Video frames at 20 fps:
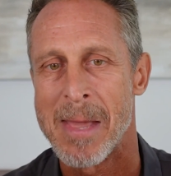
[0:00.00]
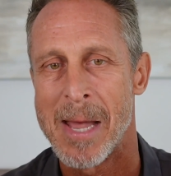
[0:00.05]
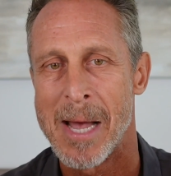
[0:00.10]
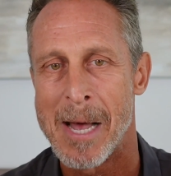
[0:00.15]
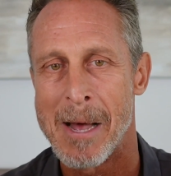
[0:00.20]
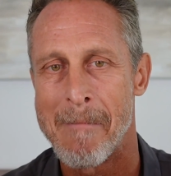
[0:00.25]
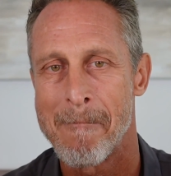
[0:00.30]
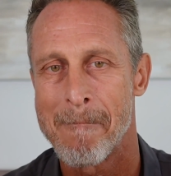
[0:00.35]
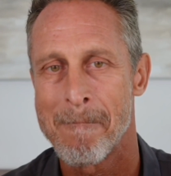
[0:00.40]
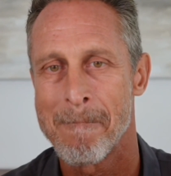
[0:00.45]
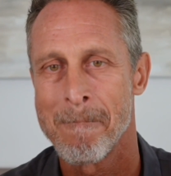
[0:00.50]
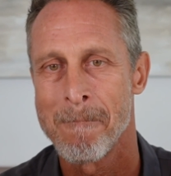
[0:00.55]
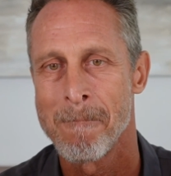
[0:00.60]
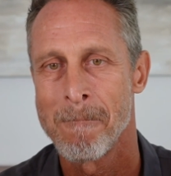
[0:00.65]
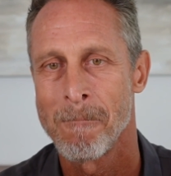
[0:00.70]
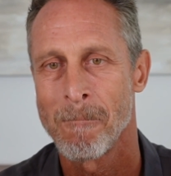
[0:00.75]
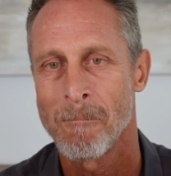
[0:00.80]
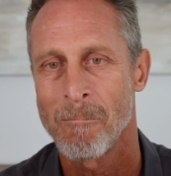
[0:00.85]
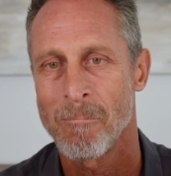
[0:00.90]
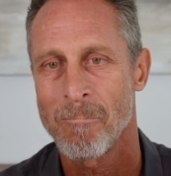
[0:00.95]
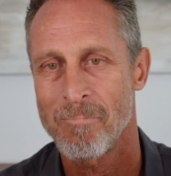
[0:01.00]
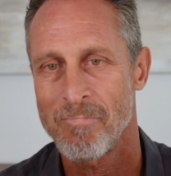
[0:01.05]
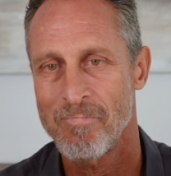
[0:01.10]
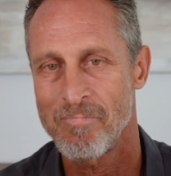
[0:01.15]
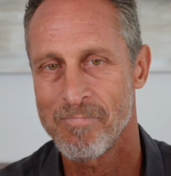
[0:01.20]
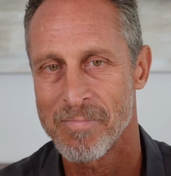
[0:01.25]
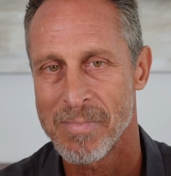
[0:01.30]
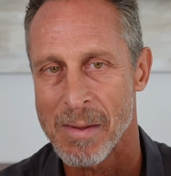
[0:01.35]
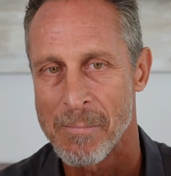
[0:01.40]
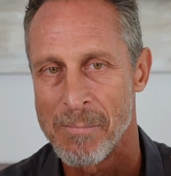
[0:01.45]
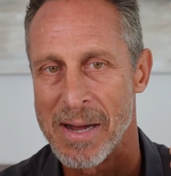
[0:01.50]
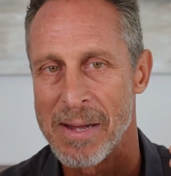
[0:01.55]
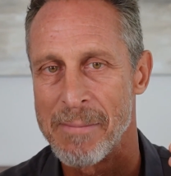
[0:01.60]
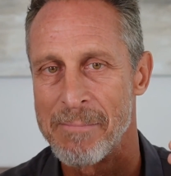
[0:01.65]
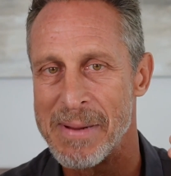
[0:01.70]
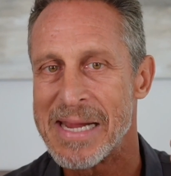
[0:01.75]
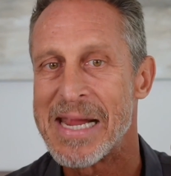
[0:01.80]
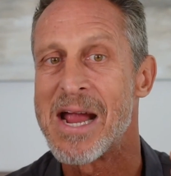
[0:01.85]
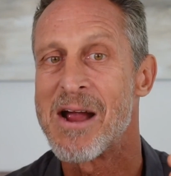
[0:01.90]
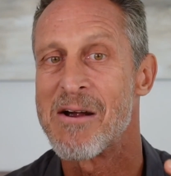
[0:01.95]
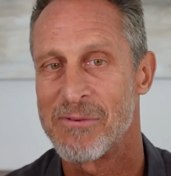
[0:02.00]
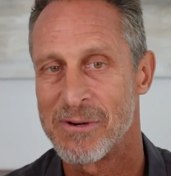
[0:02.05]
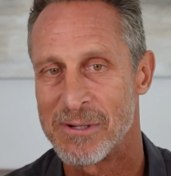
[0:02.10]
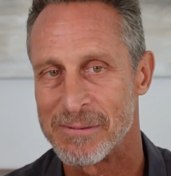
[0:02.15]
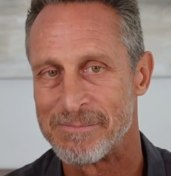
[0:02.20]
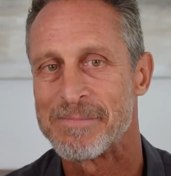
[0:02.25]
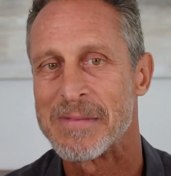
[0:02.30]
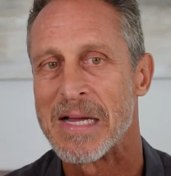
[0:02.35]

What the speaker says: but be careful.